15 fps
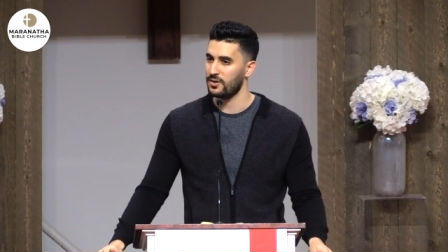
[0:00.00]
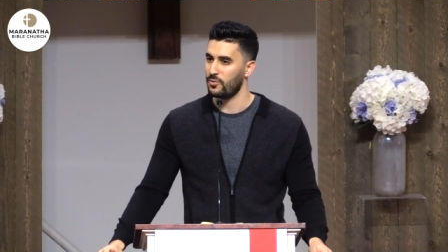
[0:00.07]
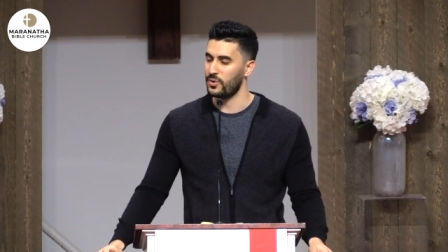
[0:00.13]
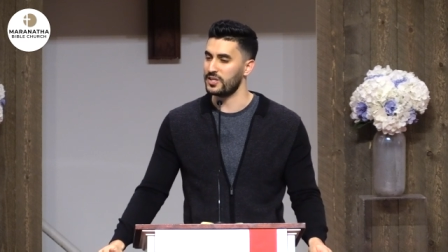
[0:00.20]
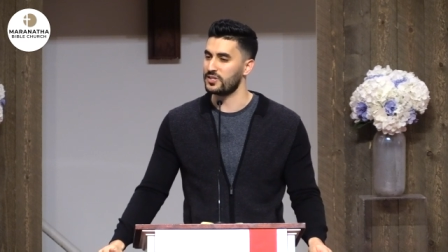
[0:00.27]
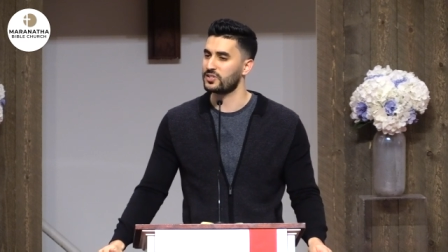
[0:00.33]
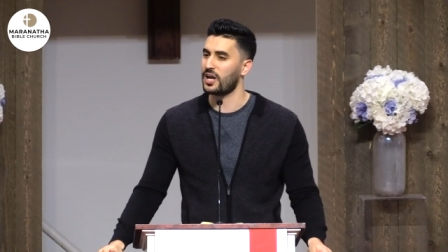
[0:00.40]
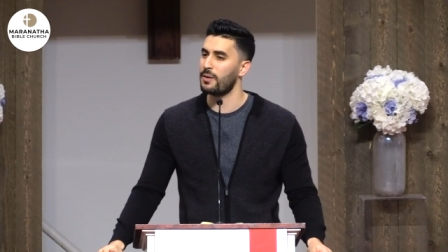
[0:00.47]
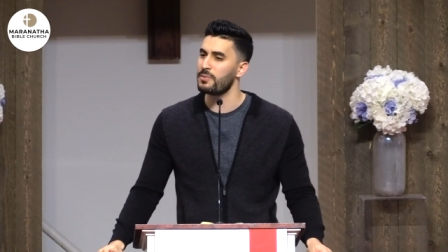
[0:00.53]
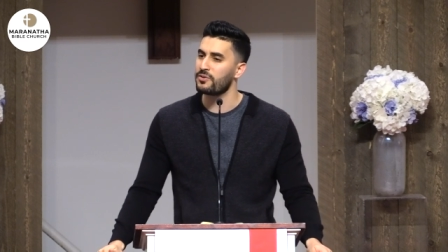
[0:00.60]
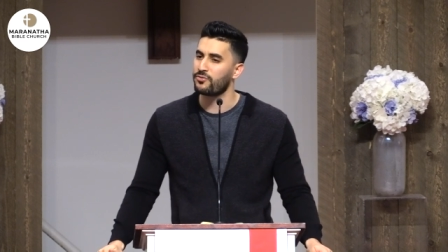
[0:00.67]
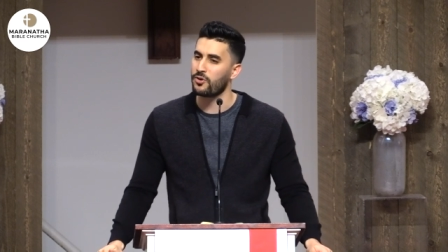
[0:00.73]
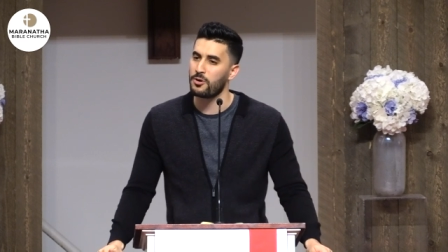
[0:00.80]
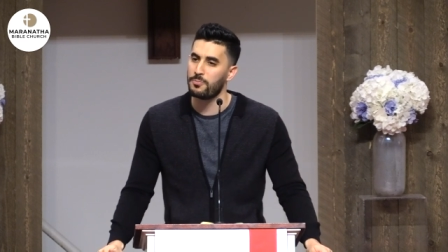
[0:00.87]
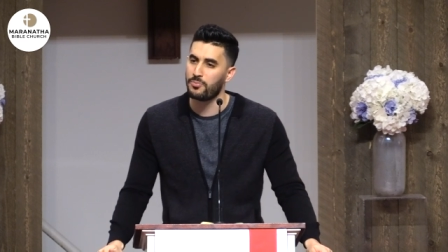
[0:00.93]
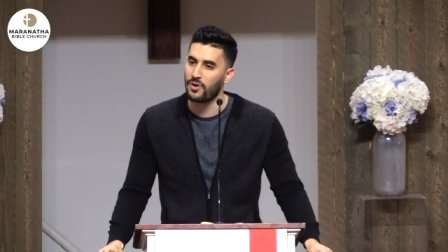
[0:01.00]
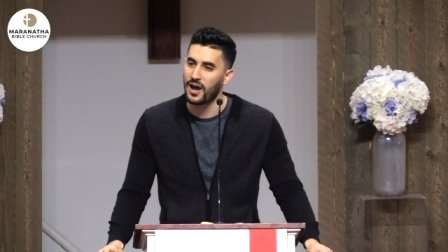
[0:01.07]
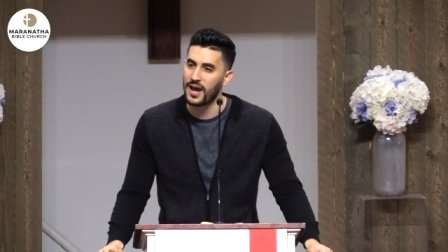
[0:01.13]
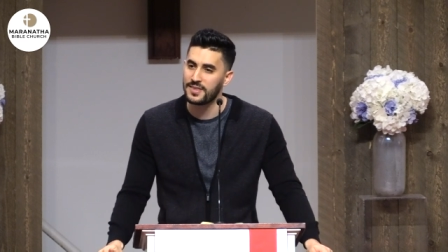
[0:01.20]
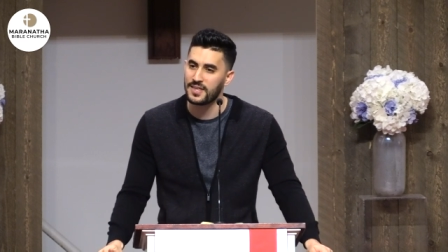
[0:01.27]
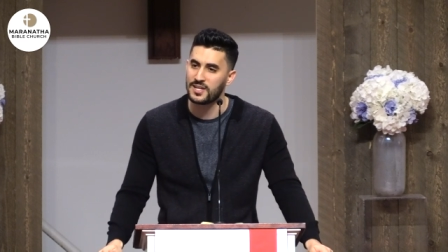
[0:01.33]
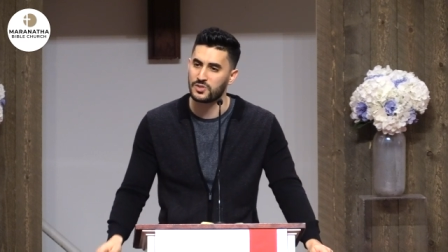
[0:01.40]
When he's coming for a
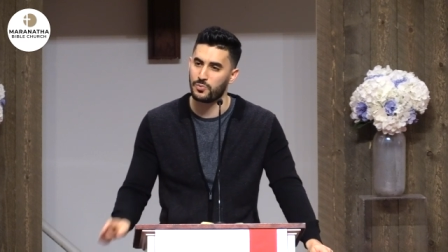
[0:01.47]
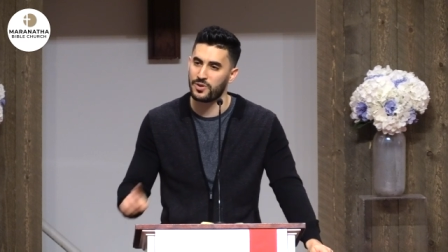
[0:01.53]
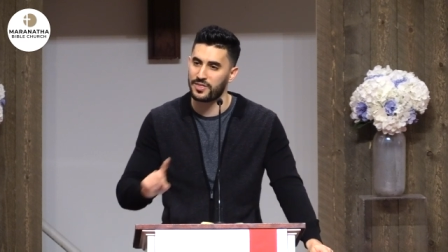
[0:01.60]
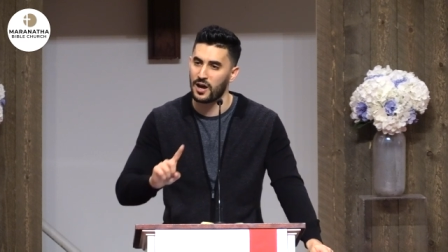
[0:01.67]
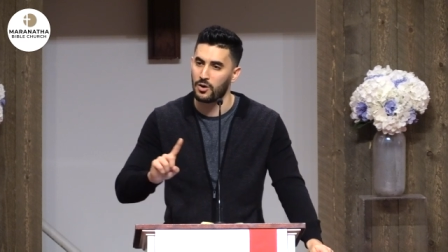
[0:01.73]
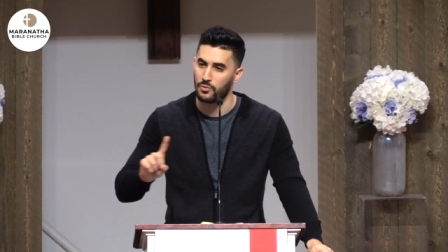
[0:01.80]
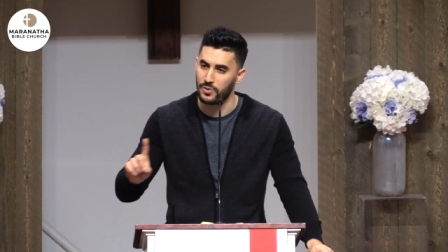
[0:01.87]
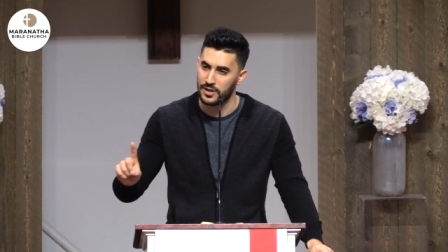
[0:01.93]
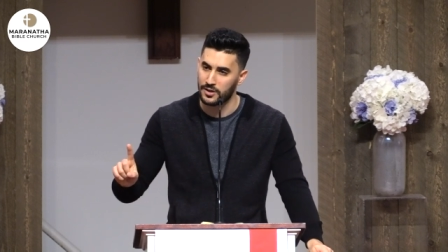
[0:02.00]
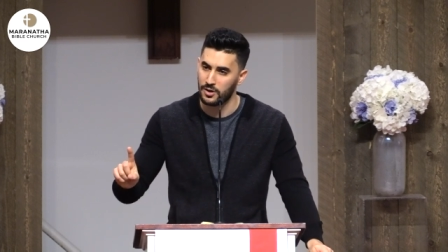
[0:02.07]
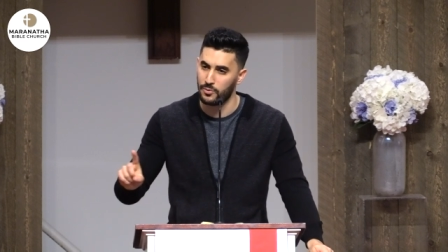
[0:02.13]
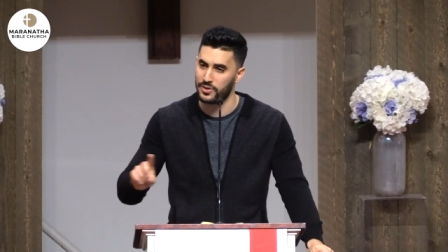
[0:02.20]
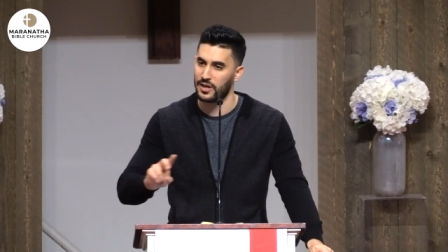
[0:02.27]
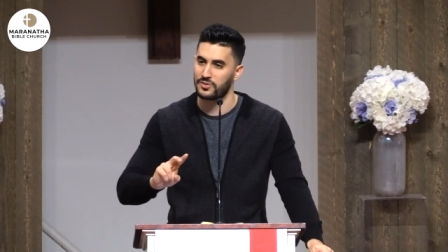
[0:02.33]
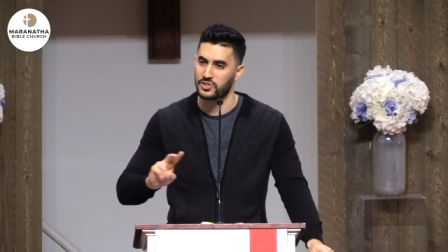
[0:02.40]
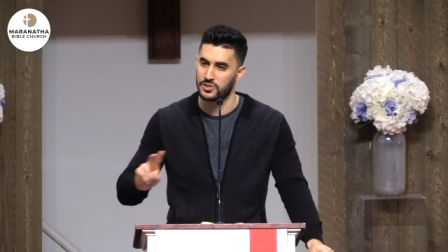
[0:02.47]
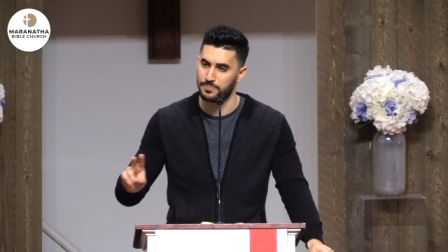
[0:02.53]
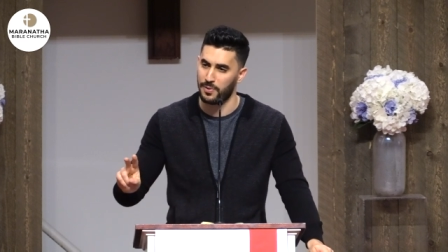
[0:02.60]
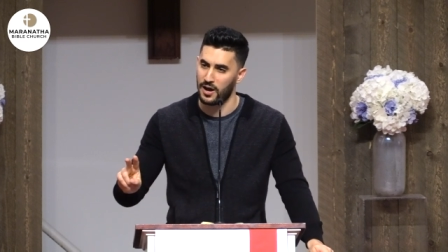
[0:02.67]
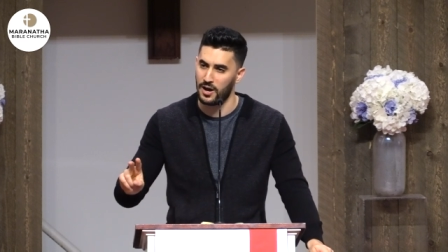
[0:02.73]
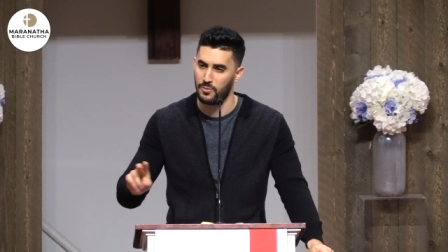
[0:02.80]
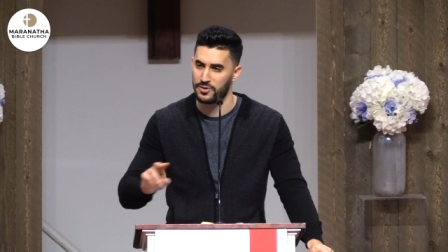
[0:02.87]
bride that is without wrinkle, without
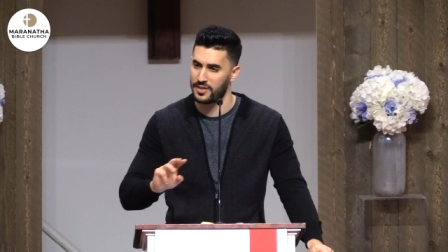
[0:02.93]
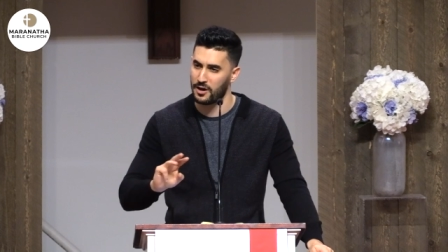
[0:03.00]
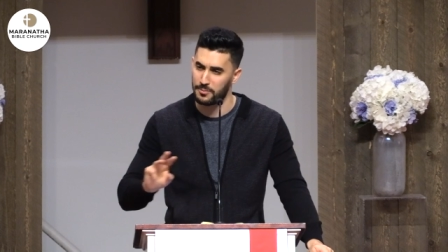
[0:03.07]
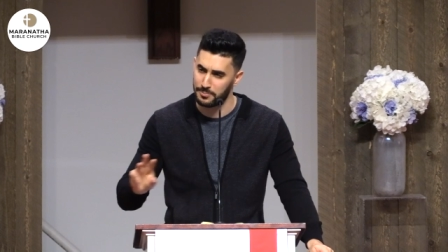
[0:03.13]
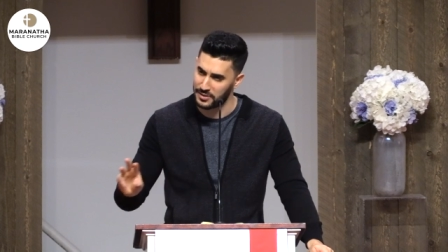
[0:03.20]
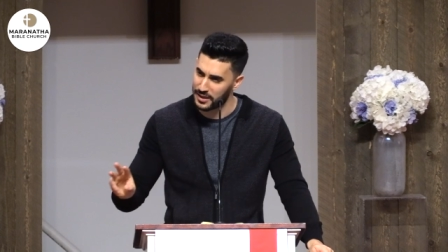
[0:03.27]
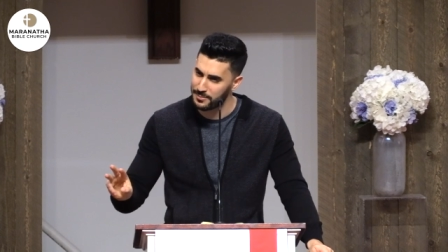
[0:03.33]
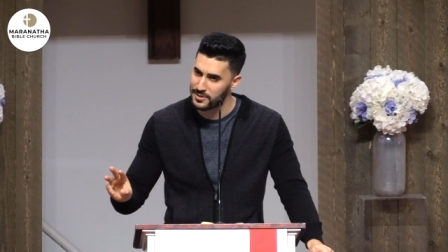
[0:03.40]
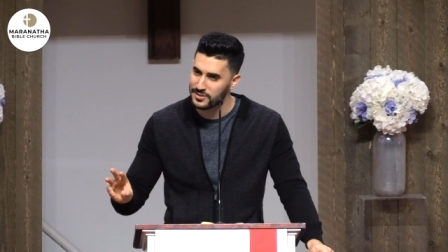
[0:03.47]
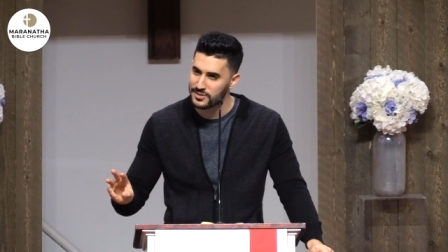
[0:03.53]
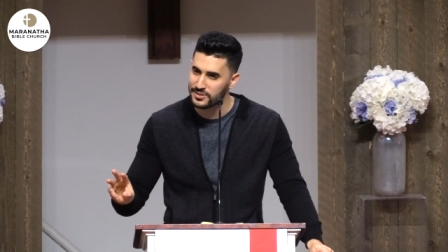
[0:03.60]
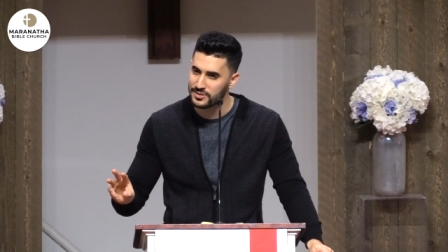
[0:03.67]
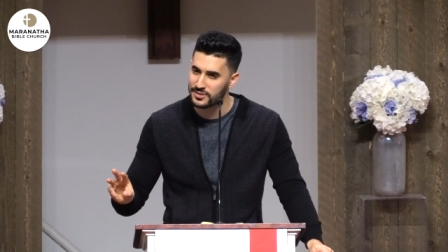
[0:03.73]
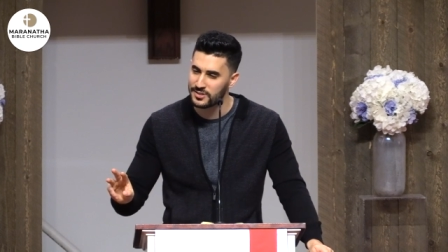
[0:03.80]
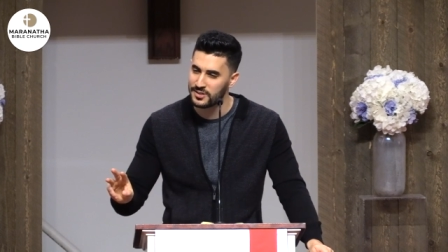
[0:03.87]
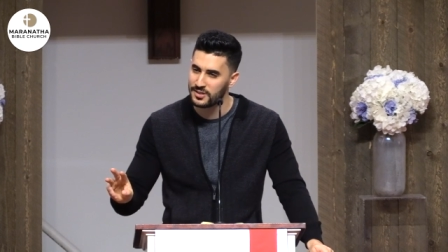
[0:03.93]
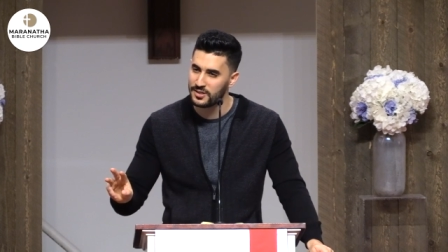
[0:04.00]
spot, without blemish?